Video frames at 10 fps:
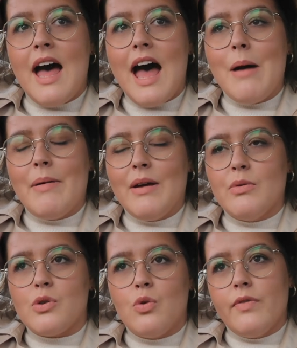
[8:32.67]
and it
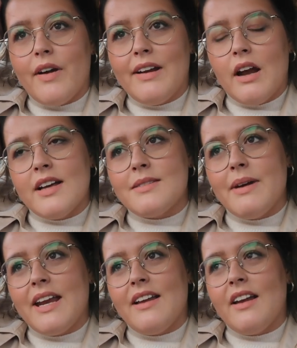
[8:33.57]
was all very last
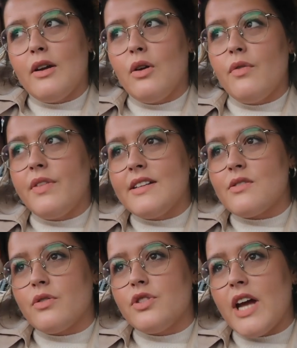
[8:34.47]
minute and like a lot of things
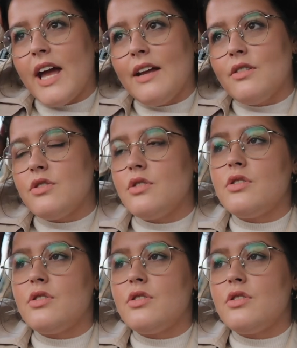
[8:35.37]
got changed.